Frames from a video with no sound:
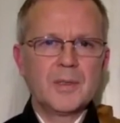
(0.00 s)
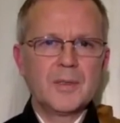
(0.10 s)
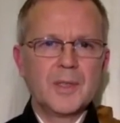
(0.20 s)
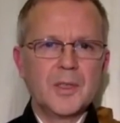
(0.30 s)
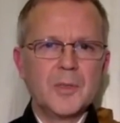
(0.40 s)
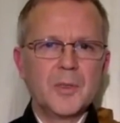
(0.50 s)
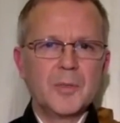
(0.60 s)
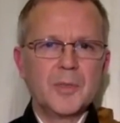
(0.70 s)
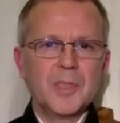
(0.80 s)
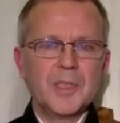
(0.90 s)
human
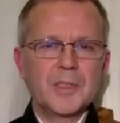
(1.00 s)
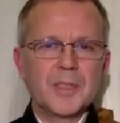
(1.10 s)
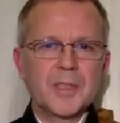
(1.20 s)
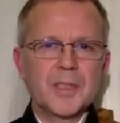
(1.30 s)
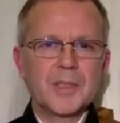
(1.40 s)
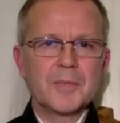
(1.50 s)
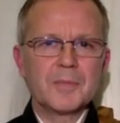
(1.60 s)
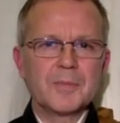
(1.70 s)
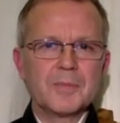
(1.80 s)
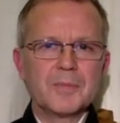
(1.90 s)
beings are, are
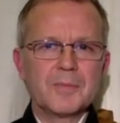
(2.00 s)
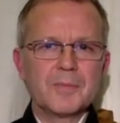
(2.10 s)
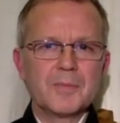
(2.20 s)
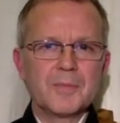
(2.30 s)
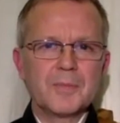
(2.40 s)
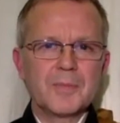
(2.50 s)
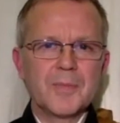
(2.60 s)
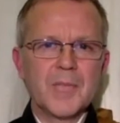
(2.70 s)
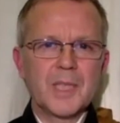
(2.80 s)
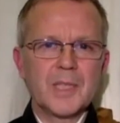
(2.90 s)

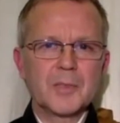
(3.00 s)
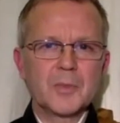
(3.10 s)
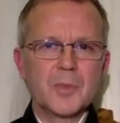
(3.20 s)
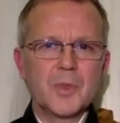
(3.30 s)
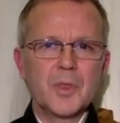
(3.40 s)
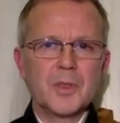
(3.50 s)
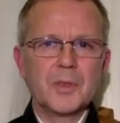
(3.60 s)
like a small